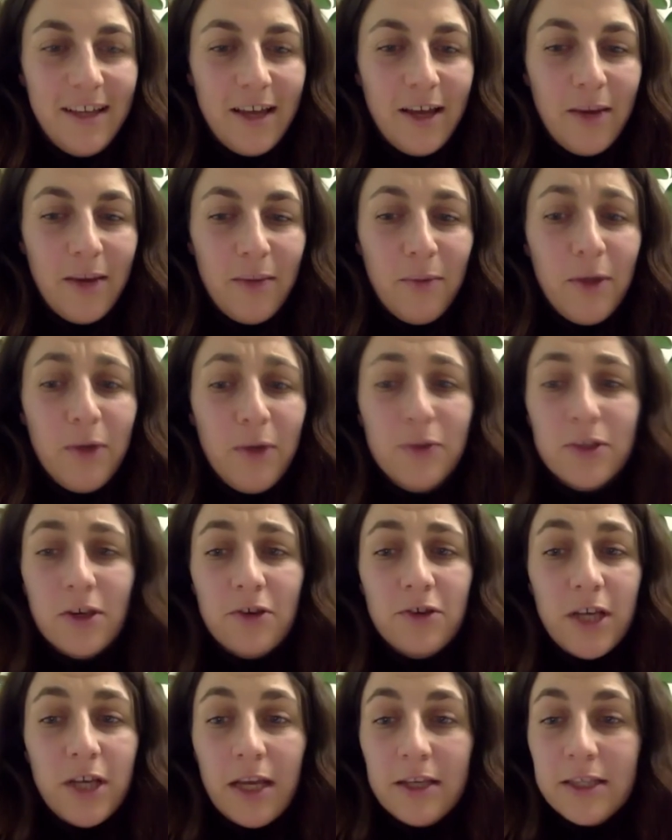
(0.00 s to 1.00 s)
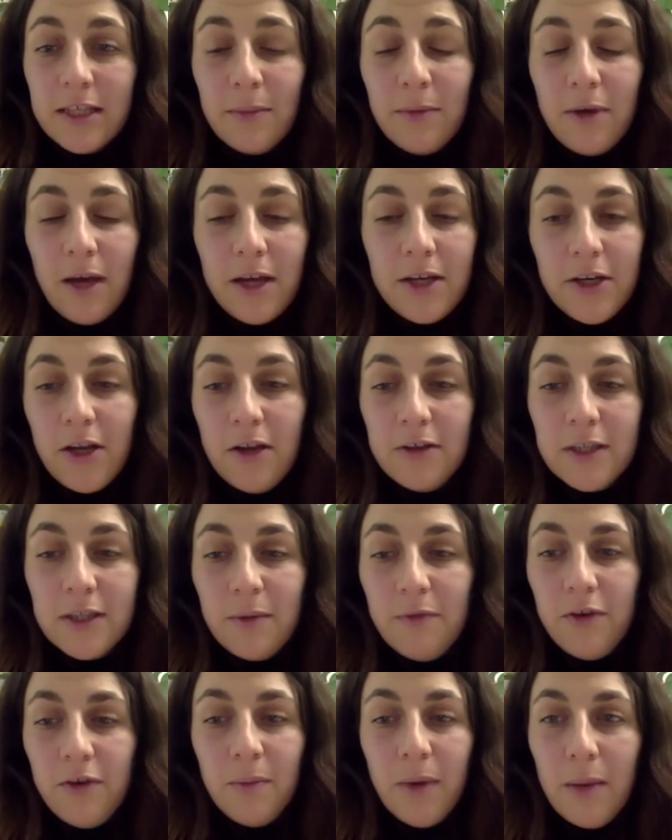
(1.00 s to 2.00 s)
Um, we also share some, I don't know,
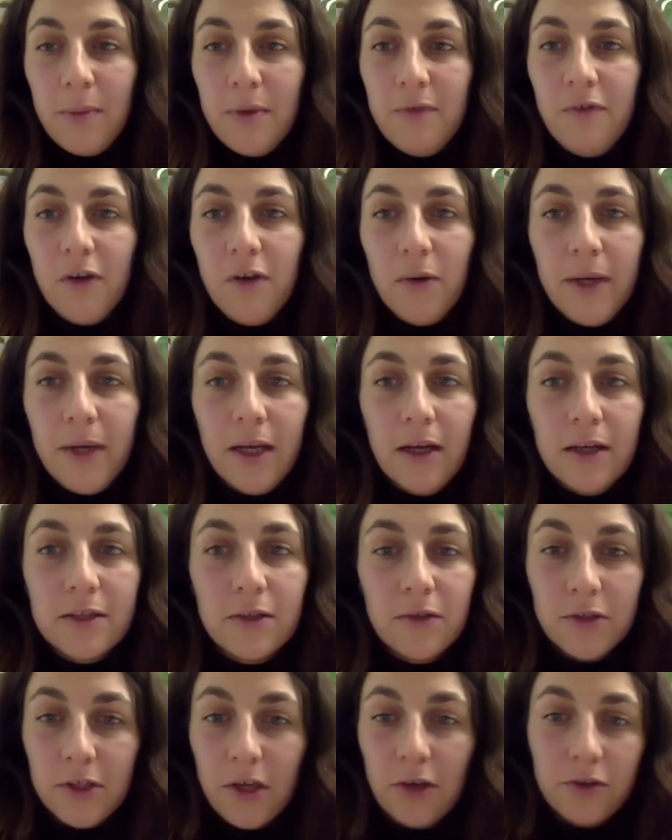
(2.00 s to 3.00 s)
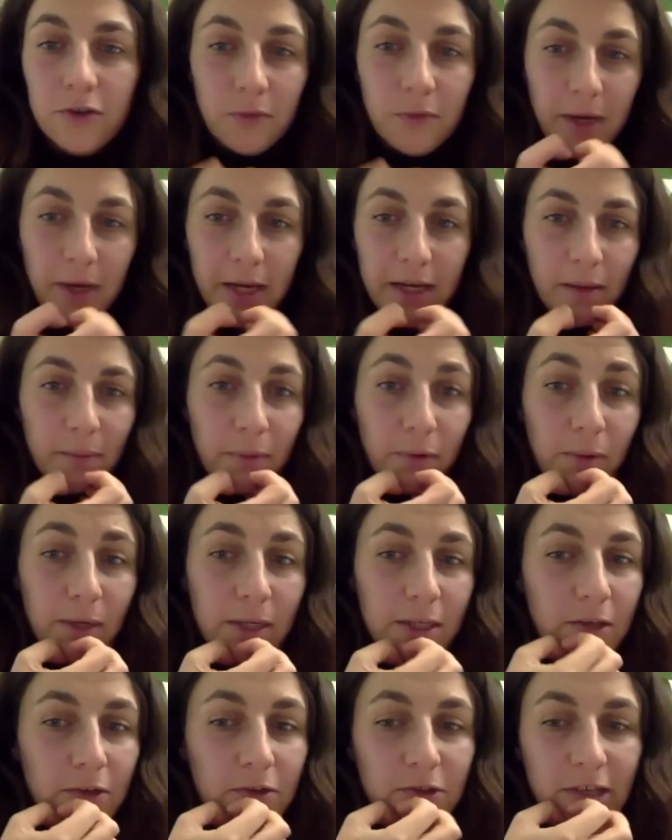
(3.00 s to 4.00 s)
some of you might be following us on social media, but we
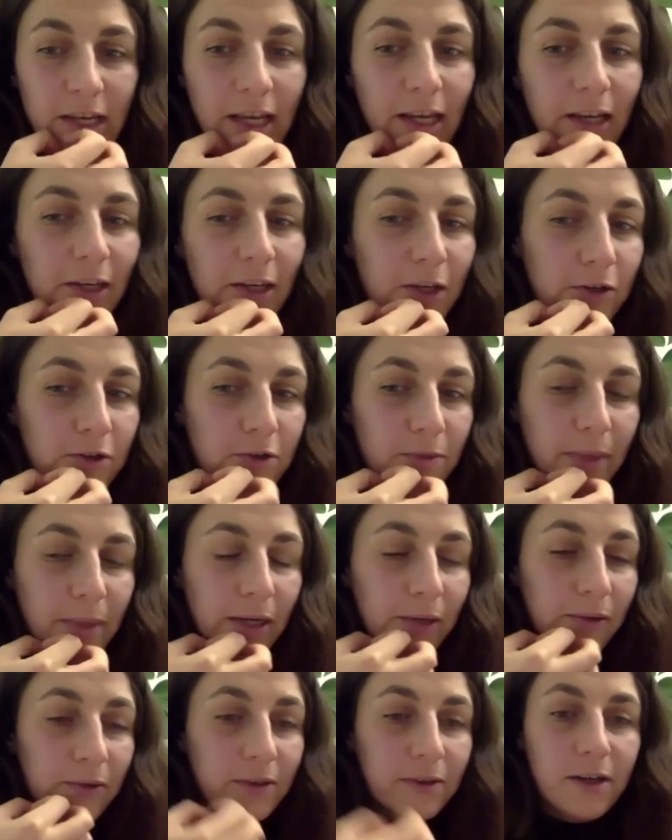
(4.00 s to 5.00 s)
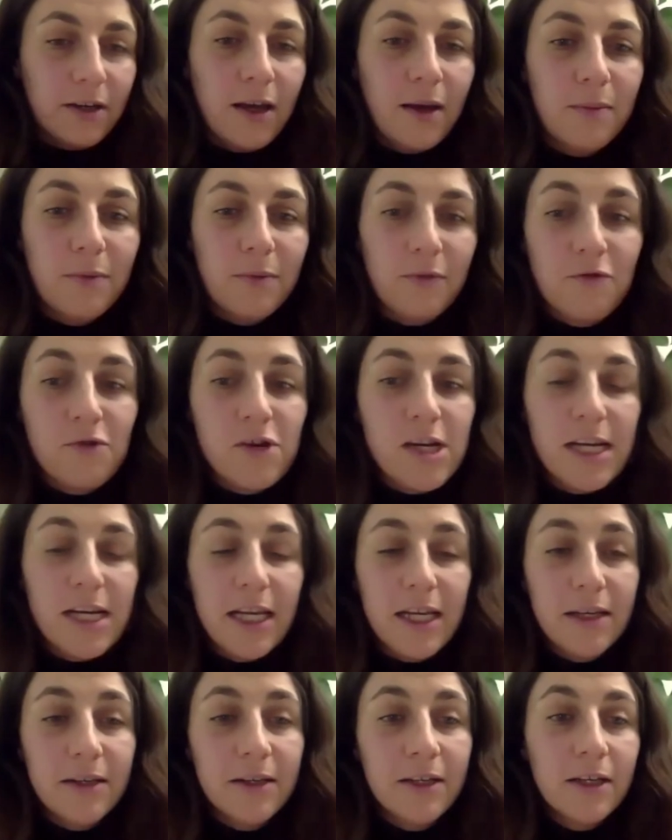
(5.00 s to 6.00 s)
do share a huge amount um,
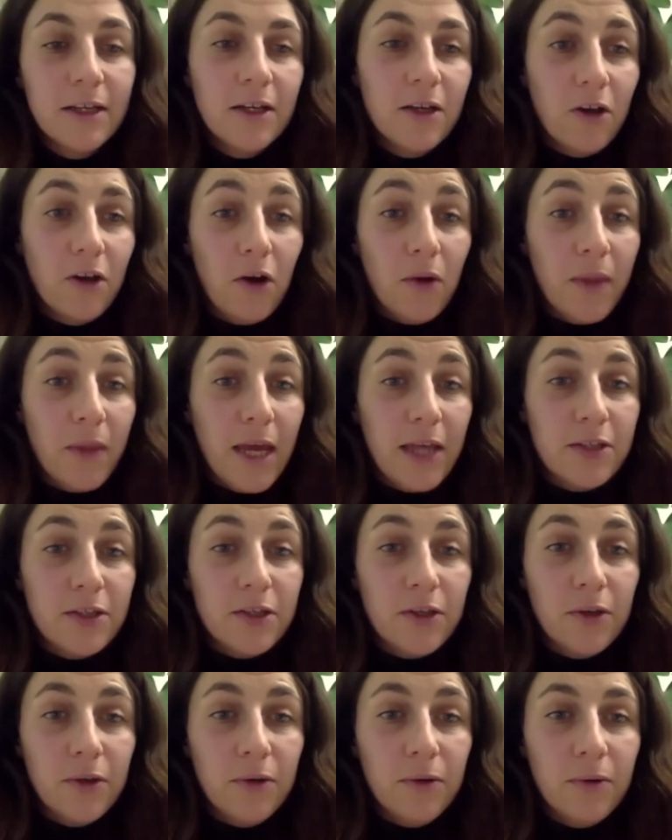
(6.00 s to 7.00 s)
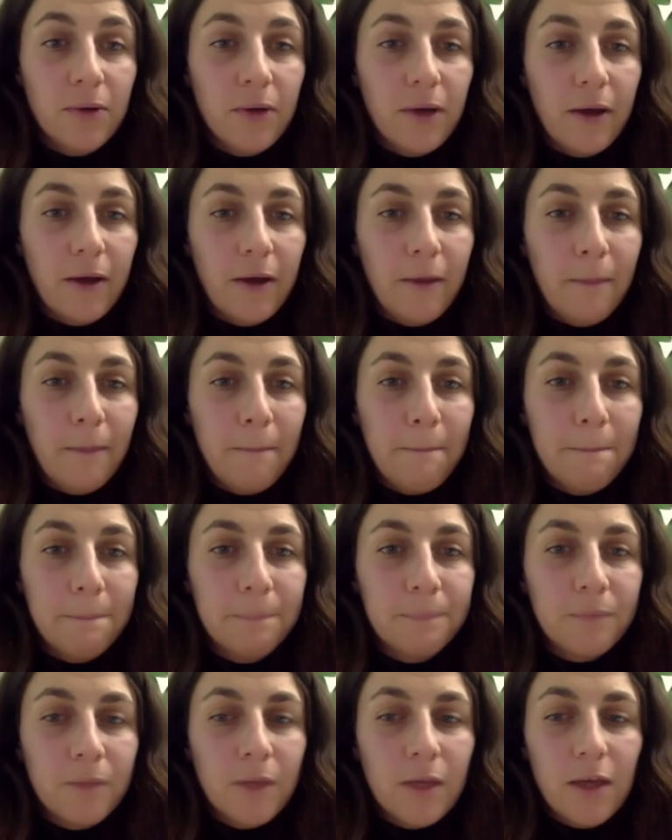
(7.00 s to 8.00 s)
freely on there too.
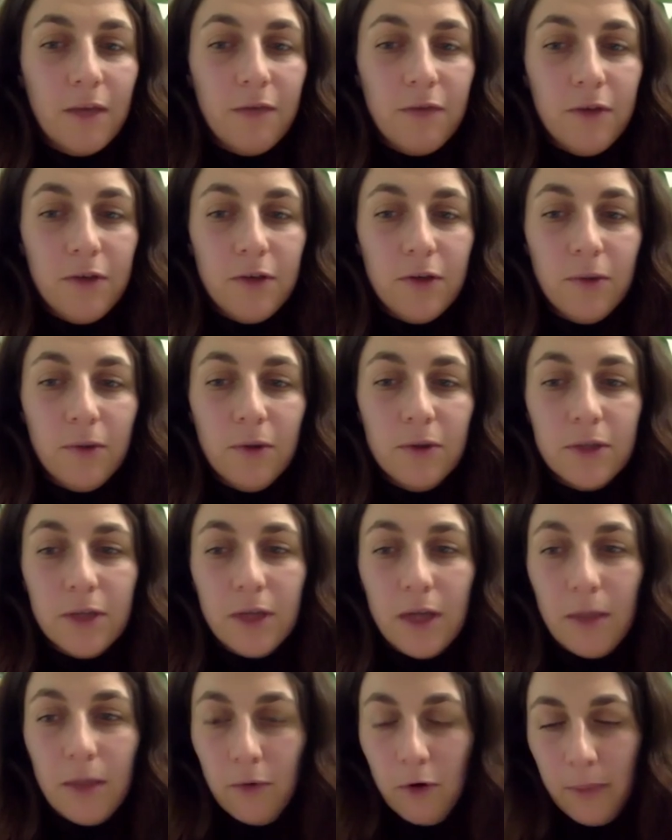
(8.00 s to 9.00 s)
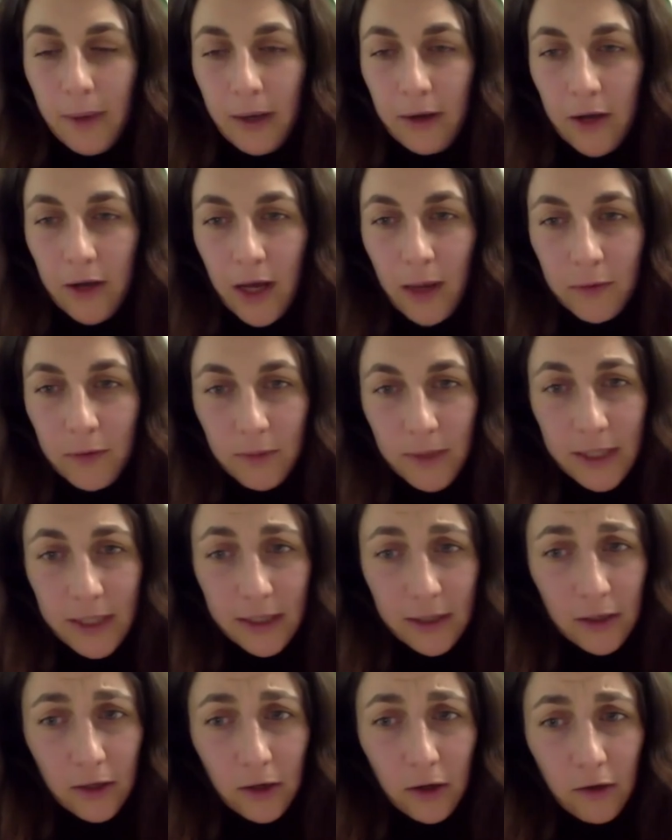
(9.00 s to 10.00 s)
Um, if you do want to learn more about herbs, we
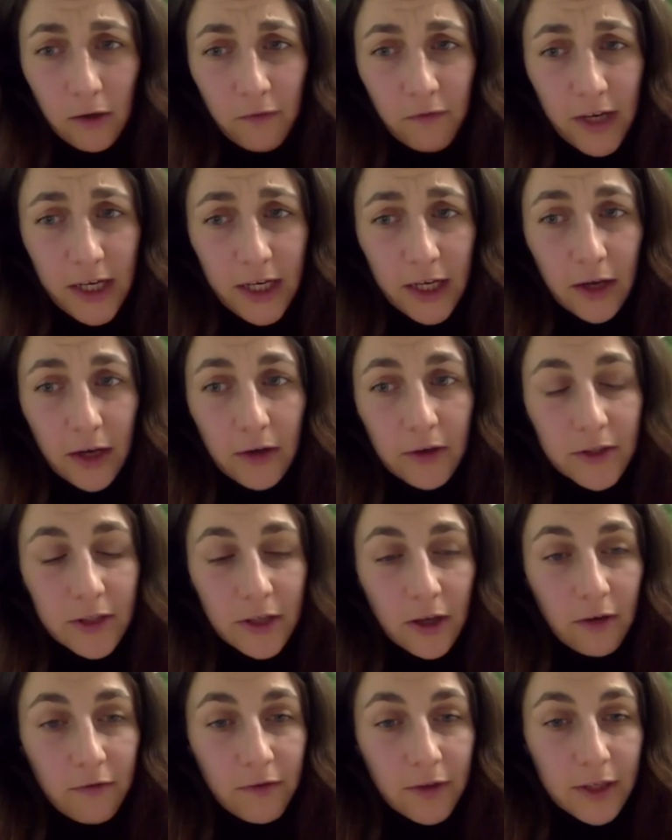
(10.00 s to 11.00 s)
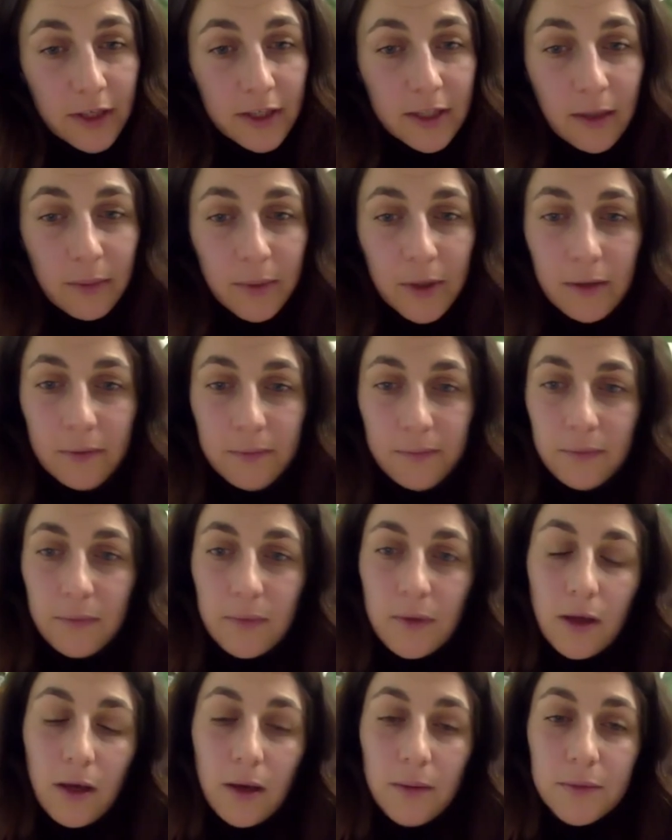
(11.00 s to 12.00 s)
did a lot of videos over the summer.
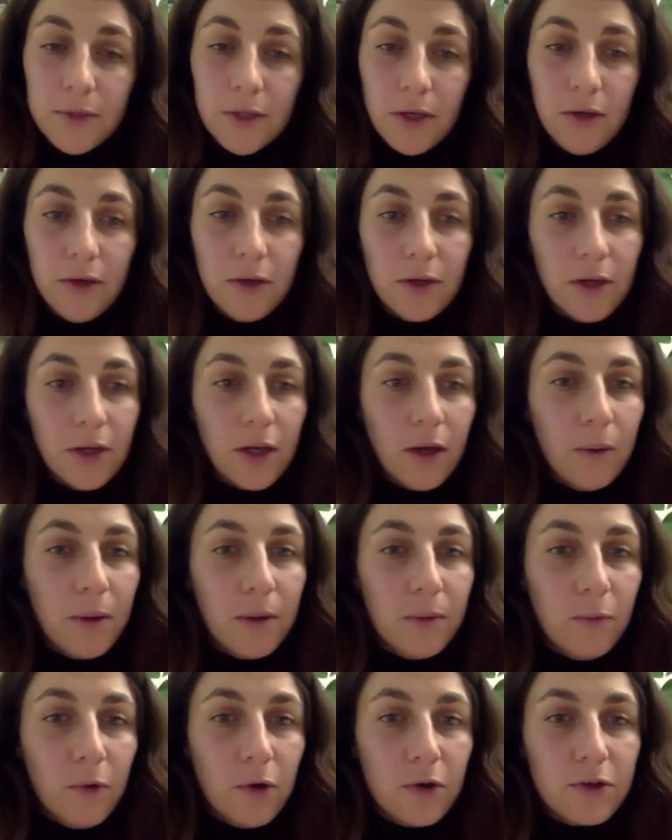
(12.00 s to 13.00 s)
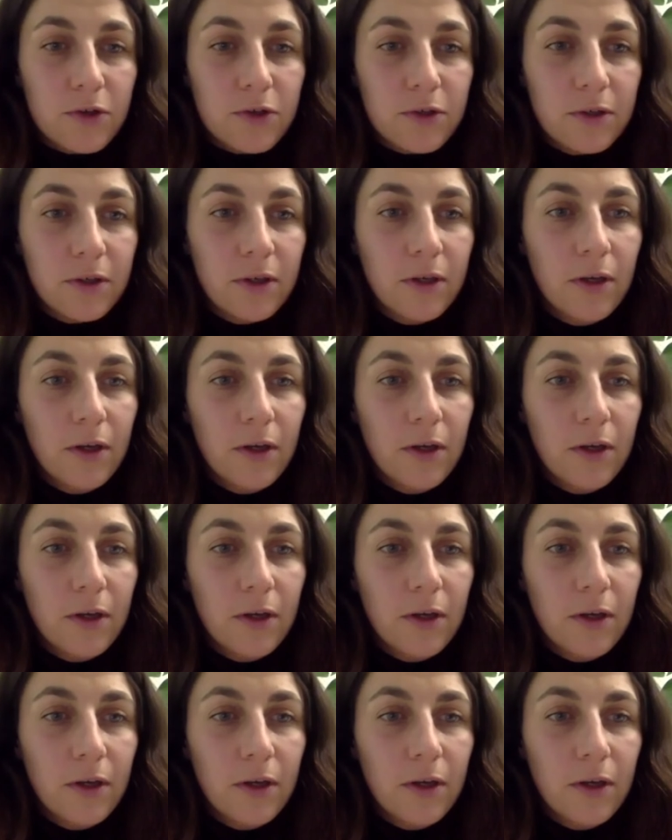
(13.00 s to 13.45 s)
Um, so you can go and watch